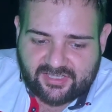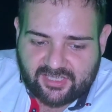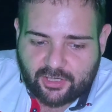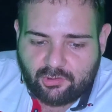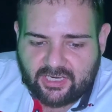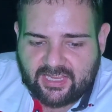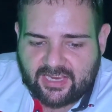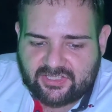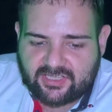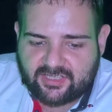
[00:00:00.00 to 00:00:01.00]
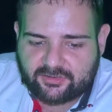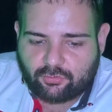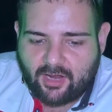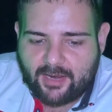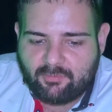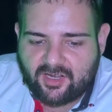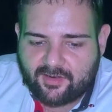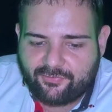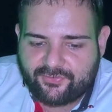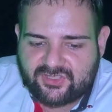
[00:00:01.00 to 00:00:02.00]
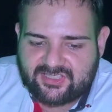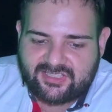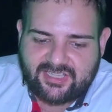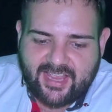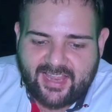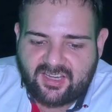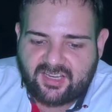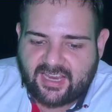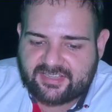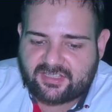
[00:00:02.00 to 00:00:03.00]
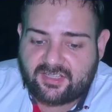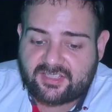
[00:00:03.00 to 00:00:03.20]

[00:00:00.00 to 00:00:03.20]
Cyanuric acid, a trimer of cyanic acid,